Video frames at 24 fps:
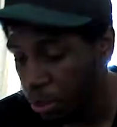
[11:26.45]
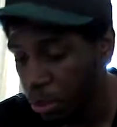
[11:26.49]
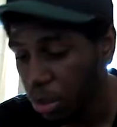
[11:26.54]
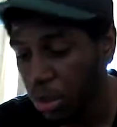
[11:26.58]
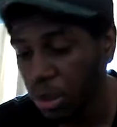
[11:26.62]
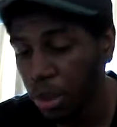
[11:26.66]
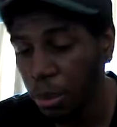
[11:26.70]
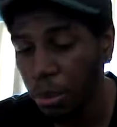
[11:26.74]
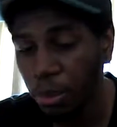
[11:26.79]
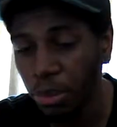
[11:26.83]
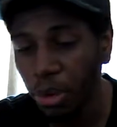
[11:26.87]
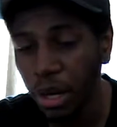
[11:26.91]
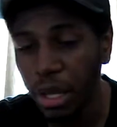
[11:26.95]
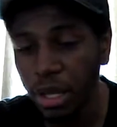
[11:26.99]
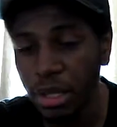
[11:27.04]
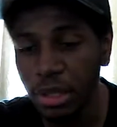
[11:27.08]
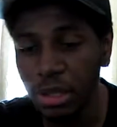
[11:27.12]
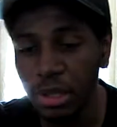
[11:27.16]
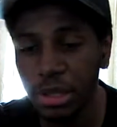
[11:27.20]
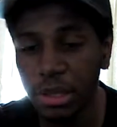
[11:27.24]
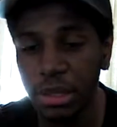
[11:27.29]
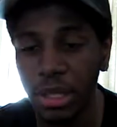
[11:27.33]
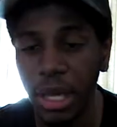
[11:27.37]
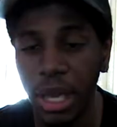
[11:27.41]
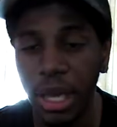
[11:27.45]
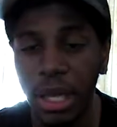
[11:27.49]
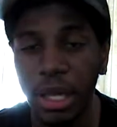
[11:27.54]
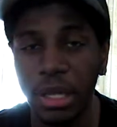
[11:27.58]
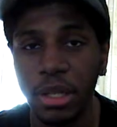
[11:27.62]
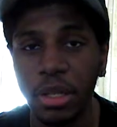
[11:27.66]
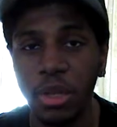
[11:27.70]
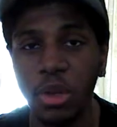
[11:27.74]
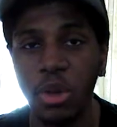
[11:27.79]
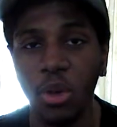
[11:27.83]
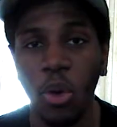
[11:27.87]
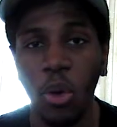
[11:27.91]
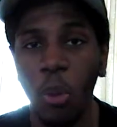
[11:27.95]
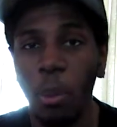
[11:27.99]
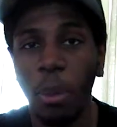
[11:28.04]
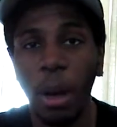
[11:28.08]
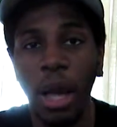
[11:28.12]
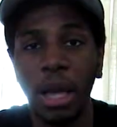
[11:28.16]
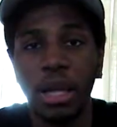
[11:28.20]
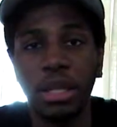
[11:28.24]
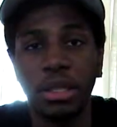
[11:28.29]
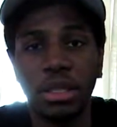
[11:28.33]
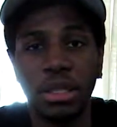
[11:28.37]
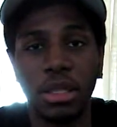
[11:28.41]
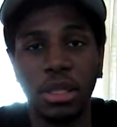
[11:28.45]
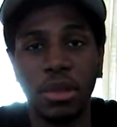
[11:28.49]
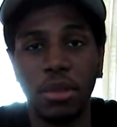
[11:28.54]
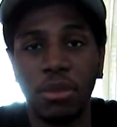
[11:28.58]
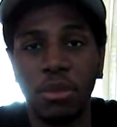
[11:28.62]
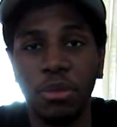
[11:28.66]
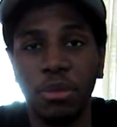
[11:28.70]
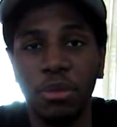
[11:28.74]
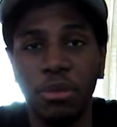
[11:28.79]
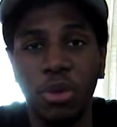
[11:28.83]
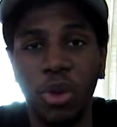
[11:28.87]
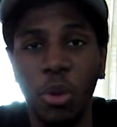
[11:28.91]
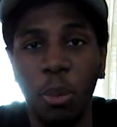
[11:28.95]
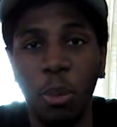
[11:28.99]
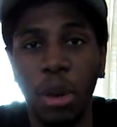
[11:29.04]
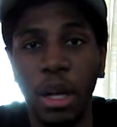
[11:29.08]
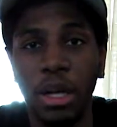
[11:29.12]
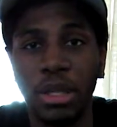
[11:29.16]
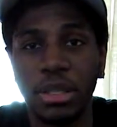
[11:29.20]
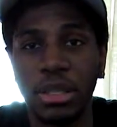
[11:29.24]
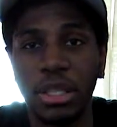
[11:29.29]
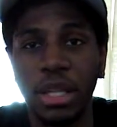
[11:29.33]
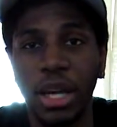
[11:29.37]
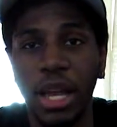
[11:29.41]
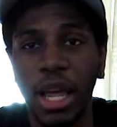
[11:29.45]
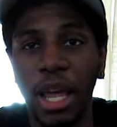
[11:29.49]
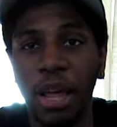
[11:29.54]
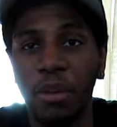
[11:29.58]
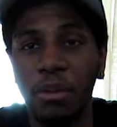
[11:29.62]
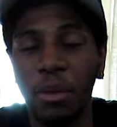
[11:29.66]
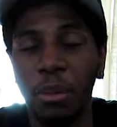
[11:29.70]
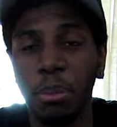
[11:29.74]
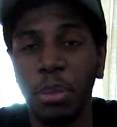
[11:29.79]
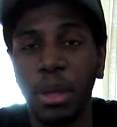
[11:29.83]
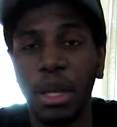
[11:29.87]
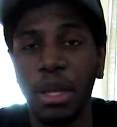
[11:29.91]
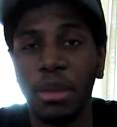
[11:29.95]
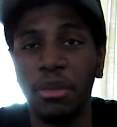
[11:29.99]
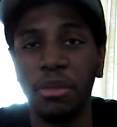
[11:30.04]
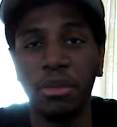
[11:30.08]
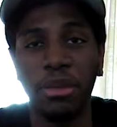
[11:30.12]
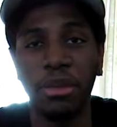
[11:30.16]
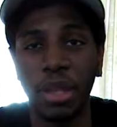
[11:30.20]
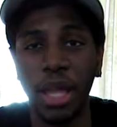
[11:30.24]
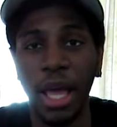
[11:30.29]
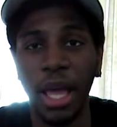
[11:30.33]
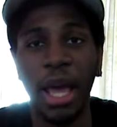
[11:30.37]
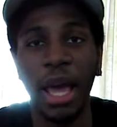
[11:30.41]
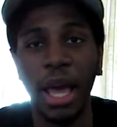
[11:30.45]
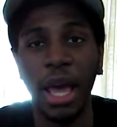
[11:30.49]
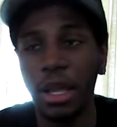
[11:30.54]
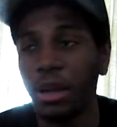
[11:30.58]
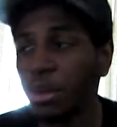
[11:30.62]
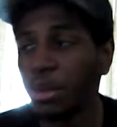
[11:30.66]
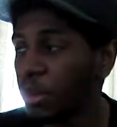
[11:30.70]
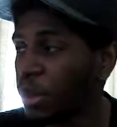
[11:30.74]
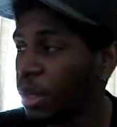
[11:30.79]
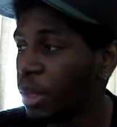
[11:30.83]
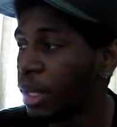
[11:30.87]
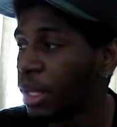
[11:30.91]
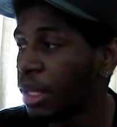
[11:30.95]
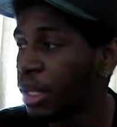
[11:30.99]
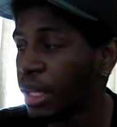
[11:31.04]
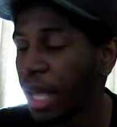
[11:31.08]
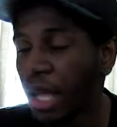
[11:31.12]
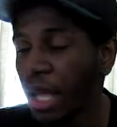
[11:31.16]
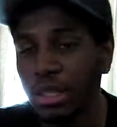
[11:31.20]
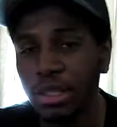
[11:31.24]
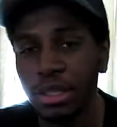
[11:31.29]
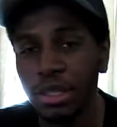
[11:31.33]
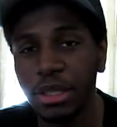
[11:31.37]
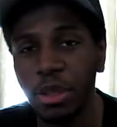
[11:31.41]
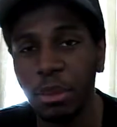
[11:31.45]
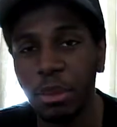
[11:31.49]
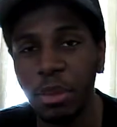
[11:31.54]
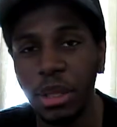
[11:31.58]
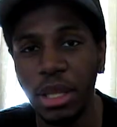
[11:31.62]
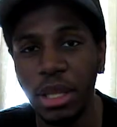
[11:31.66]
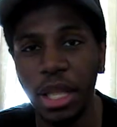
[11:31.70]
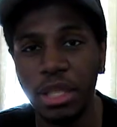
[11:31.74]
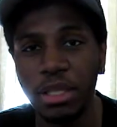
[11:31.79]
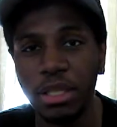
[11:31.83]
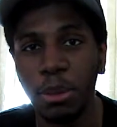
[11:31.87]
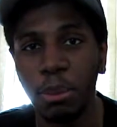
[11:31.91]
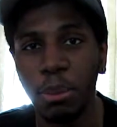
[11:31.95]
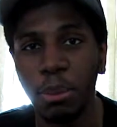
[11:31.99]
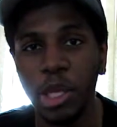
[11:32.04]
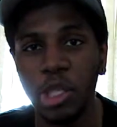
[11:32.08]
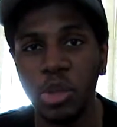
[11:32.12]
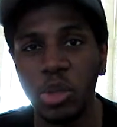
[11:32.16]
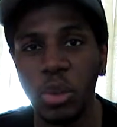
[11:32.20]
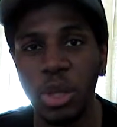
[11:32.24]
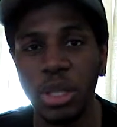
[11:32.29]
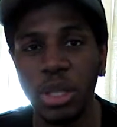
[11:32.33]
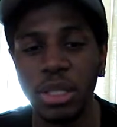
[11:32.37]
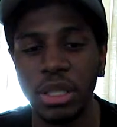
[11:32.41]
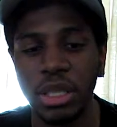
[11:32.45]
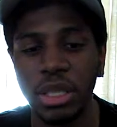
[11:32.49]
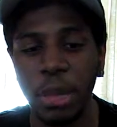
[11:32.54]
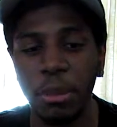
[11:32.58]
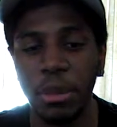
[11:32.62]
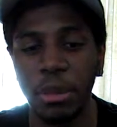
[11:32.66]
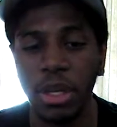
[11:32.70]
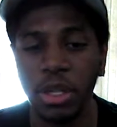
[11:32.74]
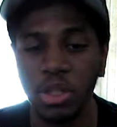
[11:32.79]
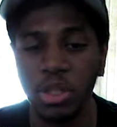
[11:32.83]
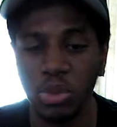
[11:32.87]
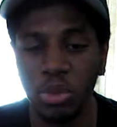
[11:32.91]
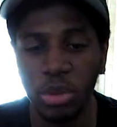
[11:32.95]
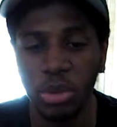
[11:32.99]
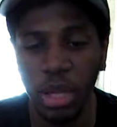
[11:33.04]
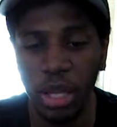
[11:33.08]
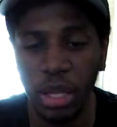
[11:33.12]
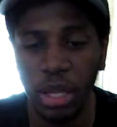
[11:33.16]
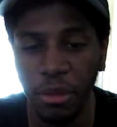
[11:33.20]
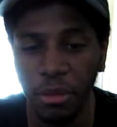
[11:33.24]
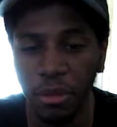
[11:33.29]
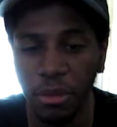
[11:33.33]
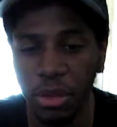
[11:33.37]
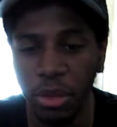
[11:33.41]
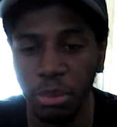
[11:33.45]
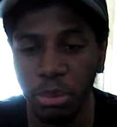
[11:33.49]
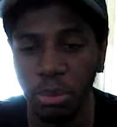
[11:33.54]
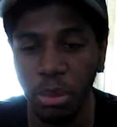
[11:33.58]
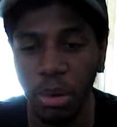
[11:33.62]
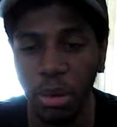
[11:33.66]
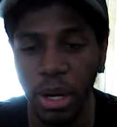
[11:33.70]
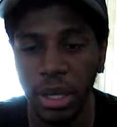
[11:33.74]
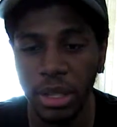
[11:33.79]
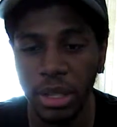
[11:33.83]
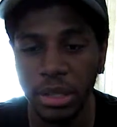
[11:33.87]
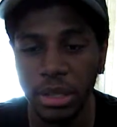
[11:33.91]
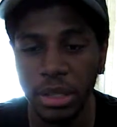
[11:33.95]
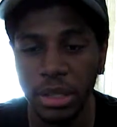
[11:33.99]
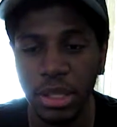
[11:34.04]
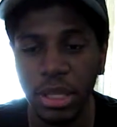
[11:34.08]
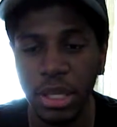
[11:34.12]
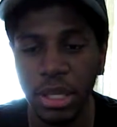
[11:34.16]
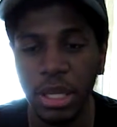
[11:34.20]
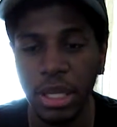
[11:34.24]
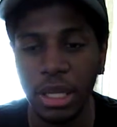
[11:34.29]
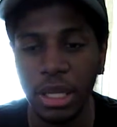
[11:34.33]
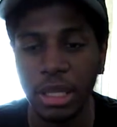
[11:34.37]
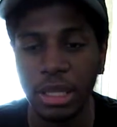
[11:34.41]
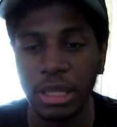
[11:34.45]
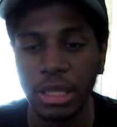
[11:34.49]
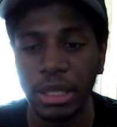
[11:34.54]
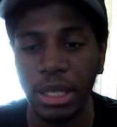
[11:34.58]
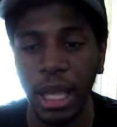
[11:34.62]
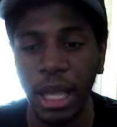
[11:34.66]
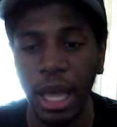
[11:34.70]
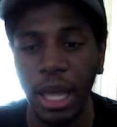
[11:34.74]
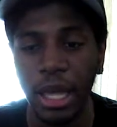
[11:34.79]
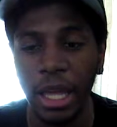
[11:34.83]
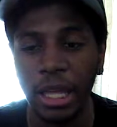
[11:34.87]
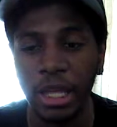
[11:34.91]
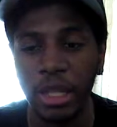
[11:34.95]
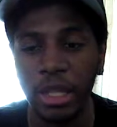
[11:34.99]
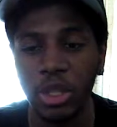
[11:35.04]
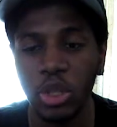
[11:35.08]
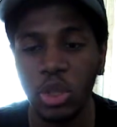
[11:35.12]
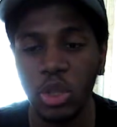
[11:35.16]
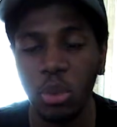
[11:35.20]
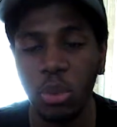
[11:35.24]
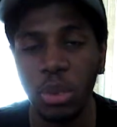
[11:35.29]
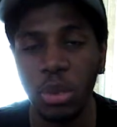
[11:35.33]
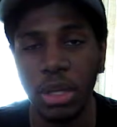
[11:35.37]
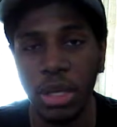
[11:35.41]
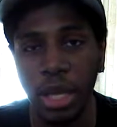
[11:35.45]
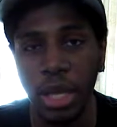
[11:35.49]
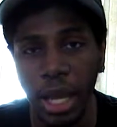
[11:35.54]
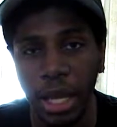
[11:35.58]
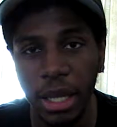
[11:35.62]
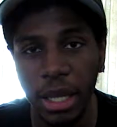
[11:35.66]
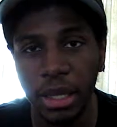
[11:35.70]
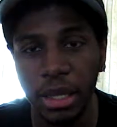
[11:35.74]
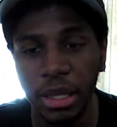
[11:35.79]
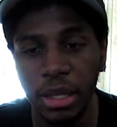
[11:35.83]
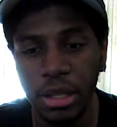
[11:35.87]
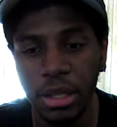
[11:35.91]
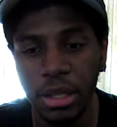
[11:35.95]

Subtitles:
put a price that nobody's gonna ever pay for that item. To me that's the best way to snipe, because you get it for the price that you would like,